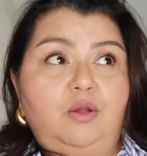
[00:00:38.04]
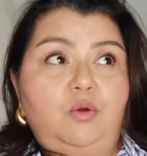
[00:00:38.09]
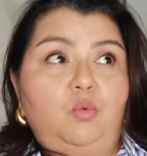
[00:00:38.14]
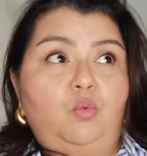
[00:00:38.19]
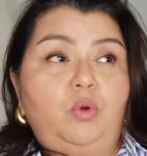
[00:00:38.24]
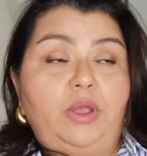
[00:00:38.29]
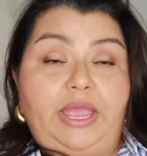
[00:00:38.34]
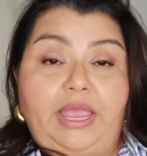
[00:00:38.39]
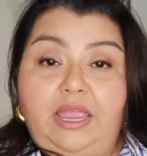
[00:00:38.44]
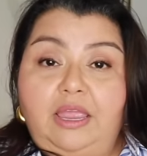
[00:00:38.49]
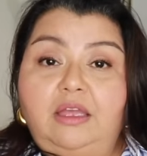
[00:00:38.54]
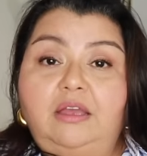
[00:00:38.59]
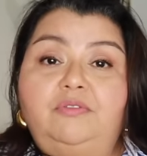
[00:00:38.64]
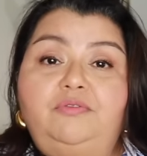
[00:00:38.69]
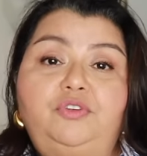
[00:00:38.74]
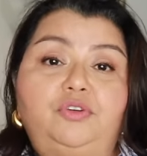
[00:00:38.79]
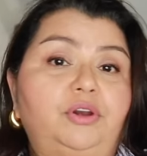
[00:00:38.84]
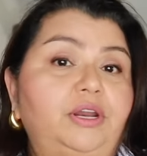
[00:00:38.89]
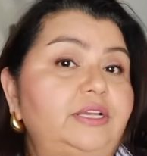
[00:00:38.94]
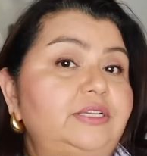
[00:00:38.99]
way
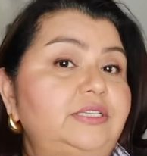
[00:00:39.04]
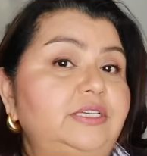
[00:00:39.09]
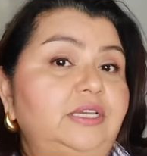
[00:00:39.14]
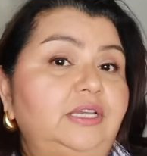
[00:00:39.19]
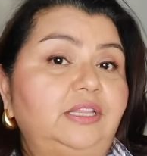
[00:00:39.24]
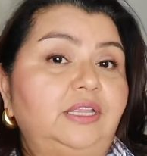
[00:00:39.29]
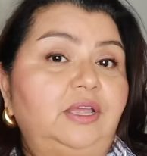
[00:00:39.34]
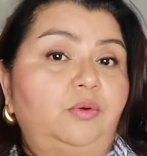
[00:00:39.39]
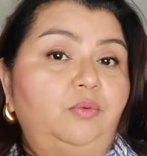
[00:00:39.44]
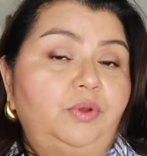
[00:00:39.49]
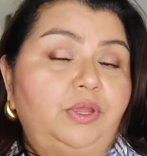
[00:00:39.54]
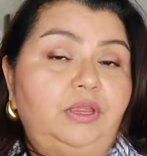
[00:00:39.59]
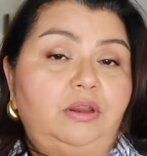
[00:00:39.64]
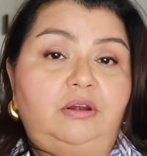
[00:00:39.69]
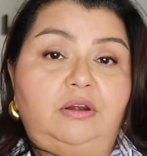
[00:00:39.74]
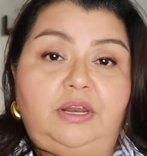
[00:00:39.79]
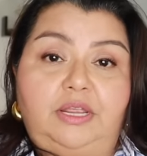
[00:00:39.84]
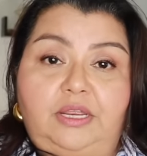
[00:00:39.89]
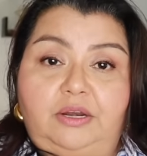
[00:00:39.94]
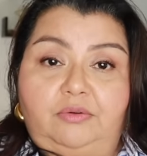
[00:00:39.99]
of dressing that we
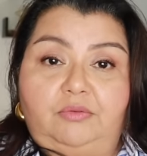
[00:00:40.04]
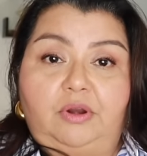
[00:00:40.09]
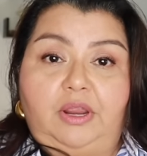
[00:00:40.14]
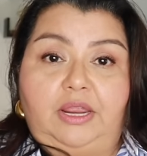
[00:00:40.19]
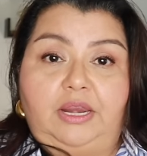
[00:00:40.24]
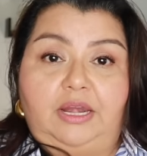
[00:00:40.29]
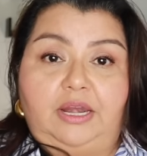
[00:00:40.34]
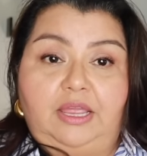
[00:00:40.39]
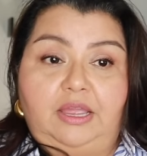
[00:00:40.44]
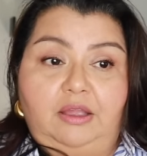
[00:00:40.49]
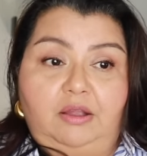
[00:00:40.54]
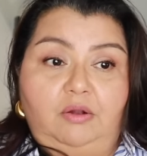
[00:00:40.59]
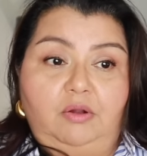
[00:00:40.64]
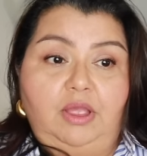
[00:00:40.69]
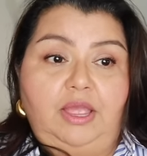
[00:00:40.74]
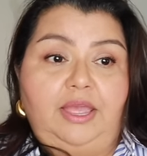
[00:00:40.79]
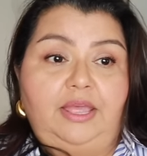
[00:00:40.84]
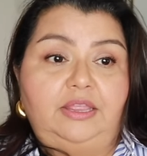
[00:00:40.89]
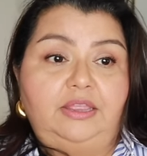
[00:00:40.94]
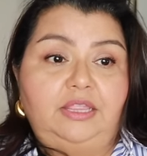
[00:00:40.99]
are in right now,
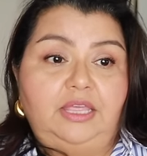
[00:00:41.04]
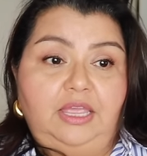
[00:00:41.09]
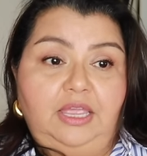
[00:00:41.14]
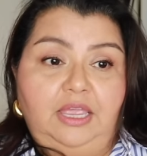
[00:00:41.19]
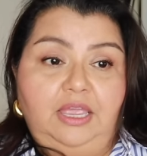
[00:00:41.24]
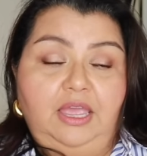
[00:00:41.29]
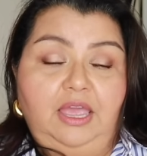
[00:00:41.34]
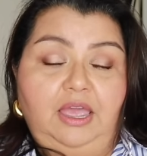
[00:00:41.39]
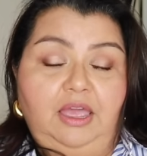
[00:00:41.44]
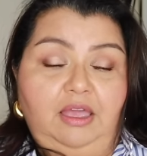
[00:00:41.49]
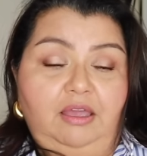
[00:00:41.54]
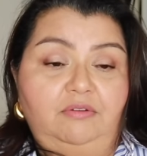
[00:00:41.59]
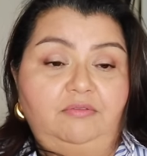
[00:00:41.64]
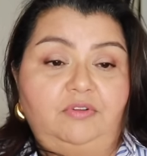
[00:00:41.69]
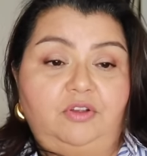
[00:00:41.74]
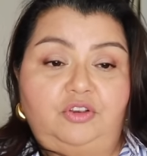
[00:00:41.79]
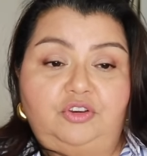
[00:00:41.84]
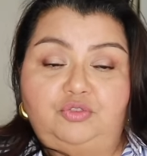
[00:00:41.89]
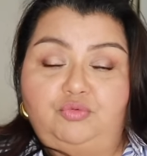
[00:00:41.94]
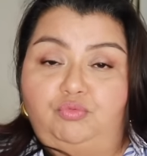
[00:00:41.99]
and they have
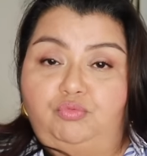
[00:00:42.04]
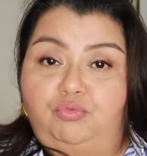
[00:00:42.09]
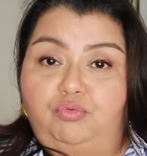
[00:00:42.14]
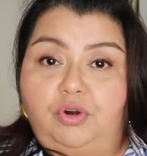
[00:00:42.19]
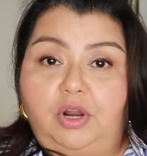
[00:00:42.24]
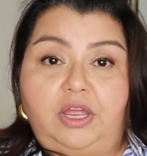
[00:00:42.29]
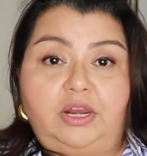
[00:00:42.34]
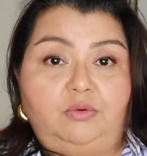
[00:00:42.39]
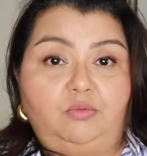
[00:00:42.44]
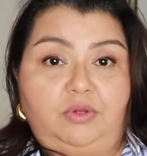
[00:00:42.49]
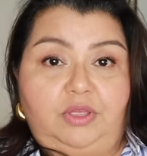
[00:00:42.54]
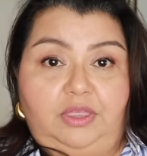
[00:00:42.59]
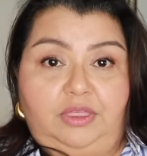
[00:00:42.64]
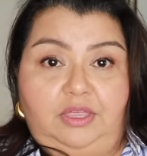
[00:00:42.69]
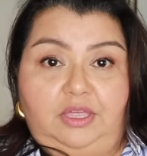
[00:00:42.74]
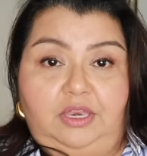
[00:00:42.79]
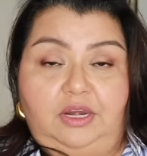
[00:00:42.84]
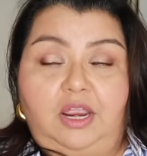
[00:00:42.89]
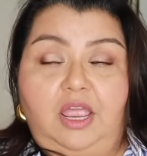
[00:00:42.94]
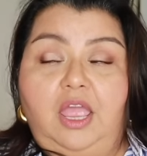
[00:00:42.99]
run with
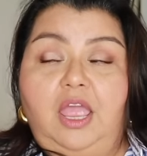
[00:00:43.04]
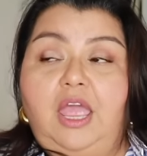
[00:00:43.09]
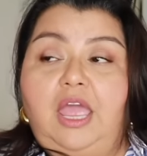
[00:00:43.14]
it.